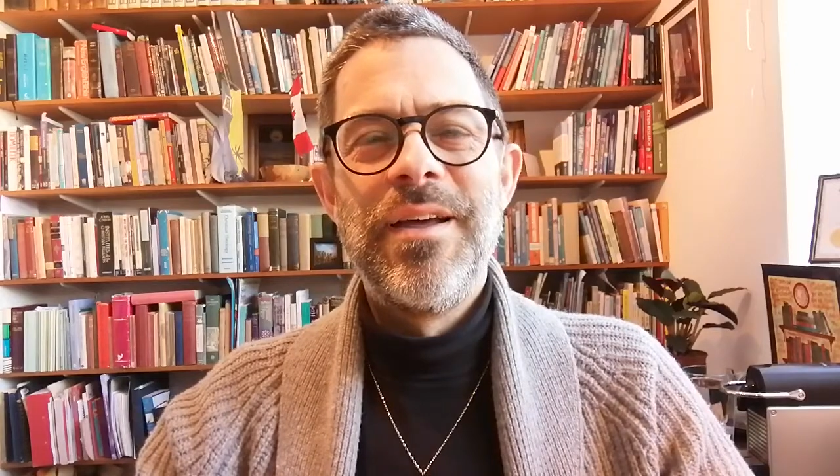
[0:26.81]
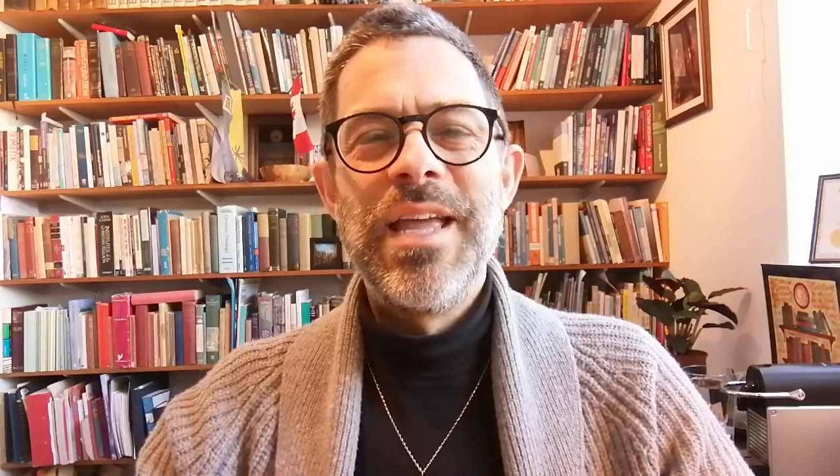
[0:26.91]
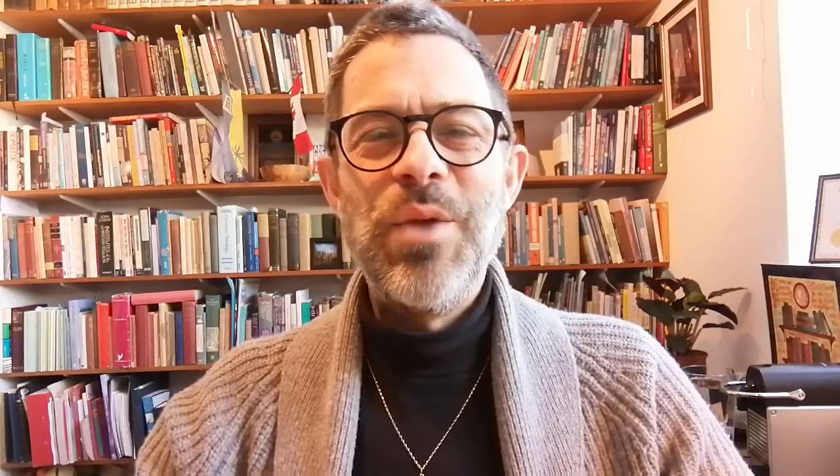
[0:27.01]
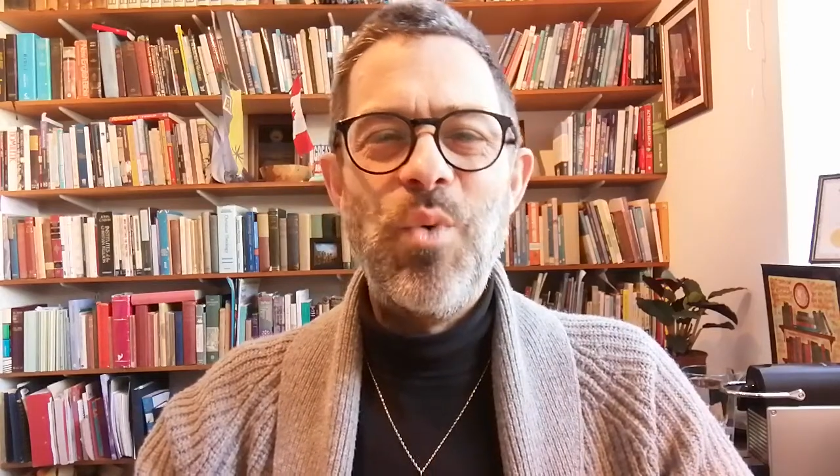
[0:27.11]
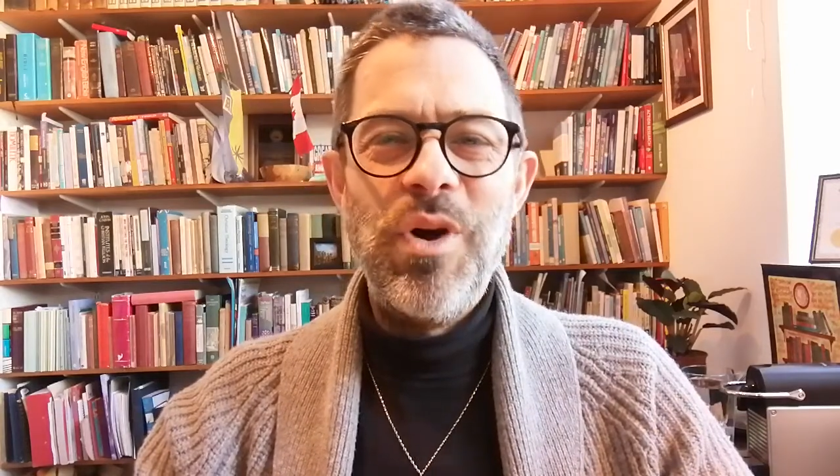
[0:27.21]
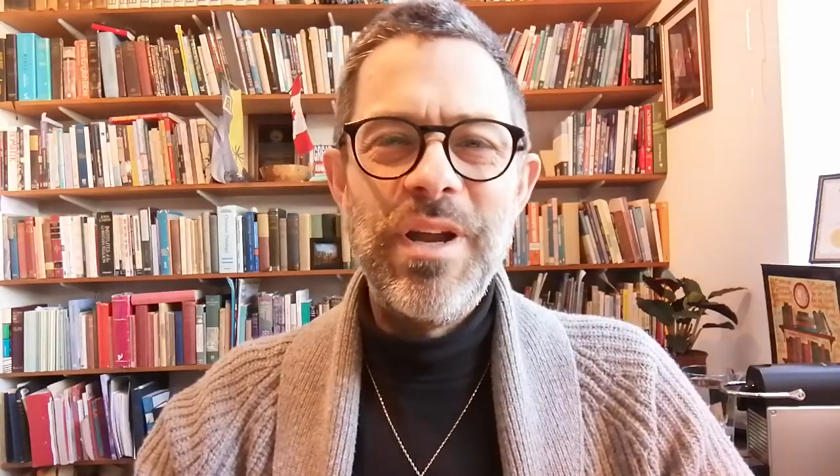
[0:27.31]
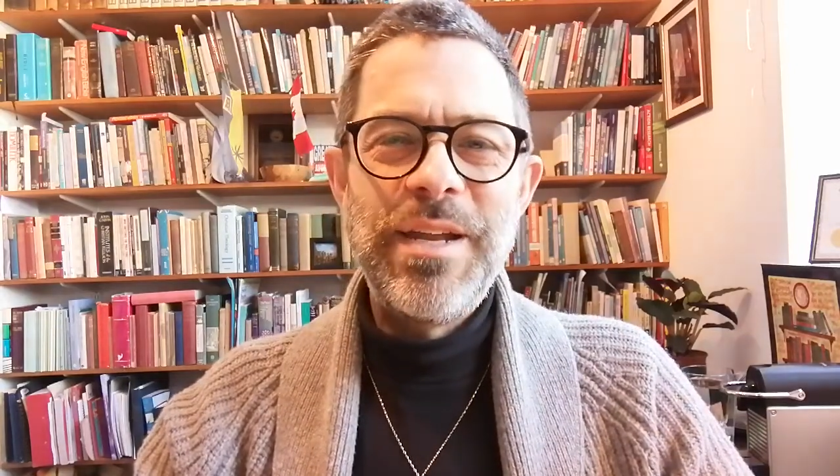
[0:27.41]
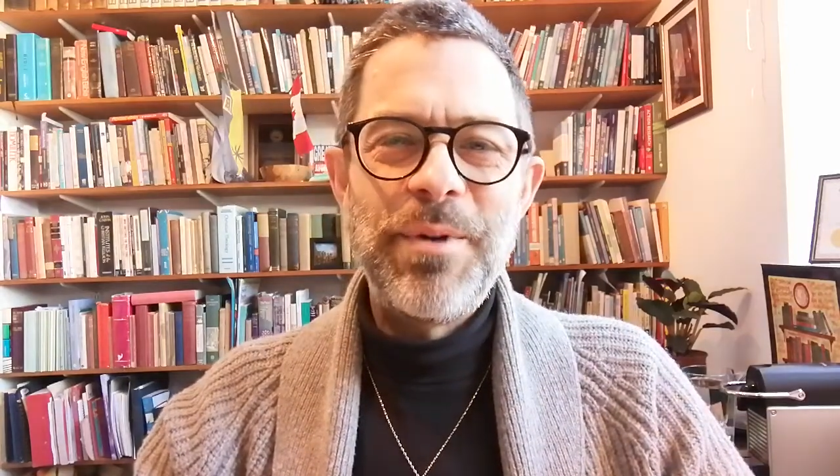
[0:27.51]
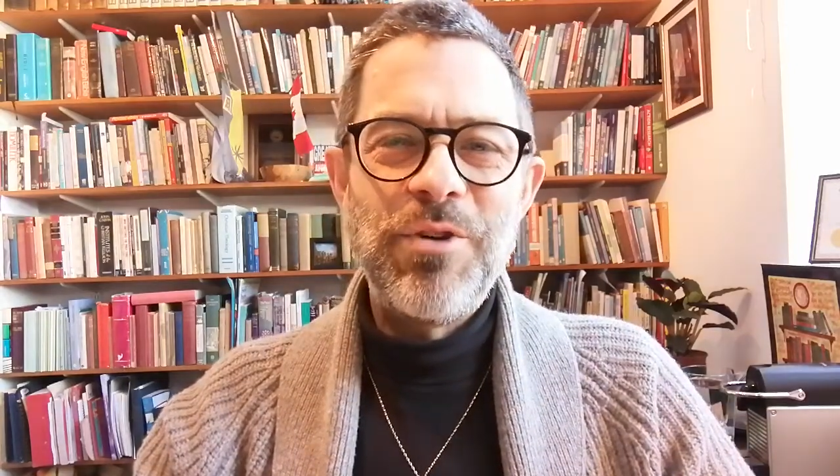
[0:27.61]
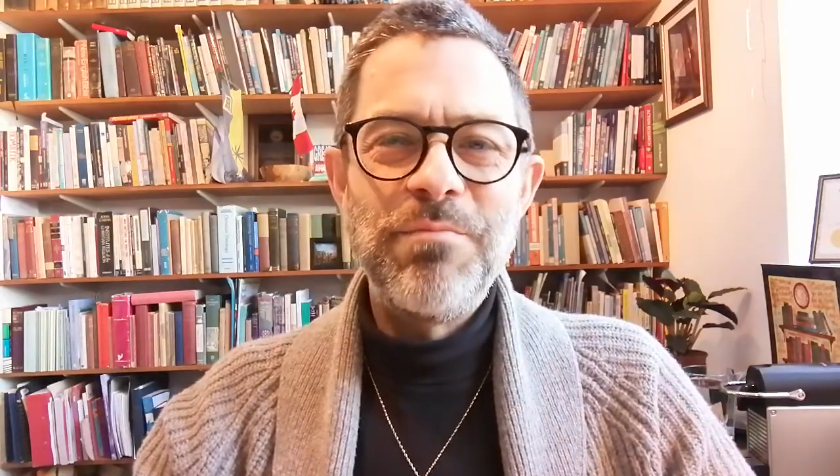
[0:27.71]
He
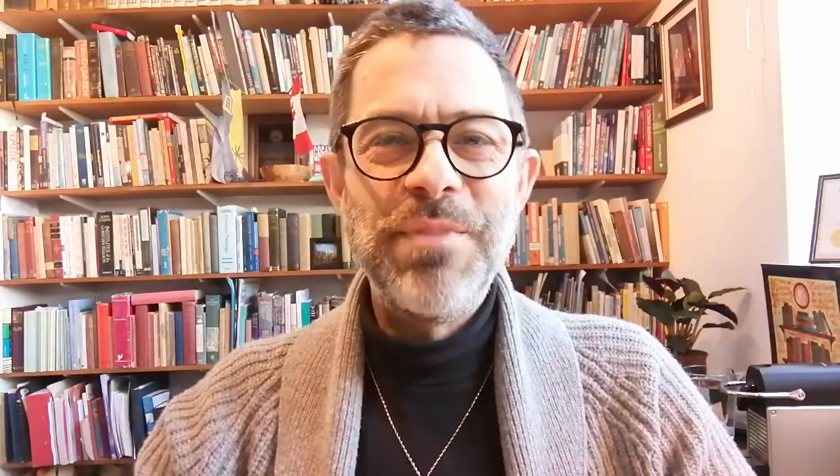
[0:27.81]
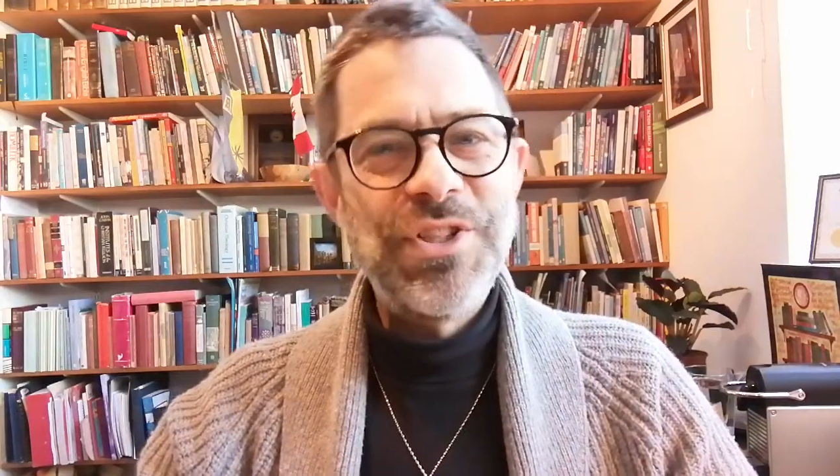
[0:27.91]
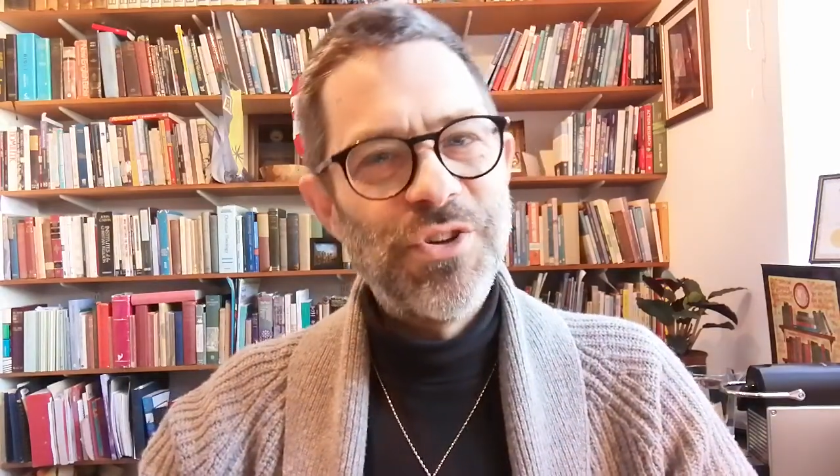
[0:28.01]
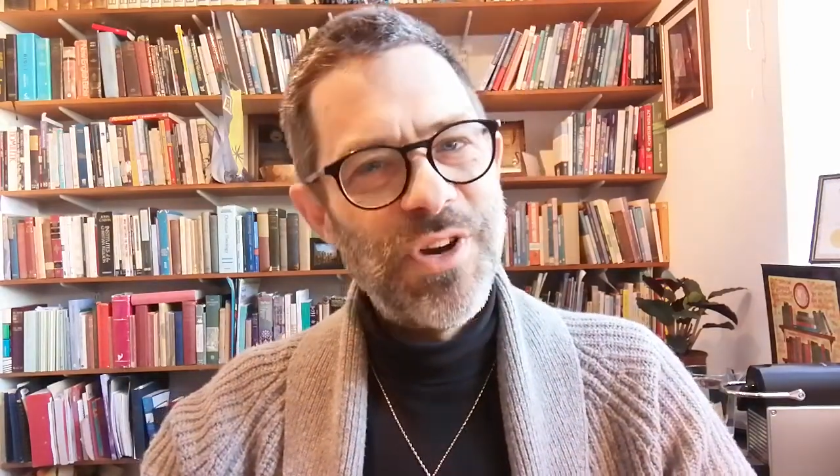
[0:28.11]
worried about Mr.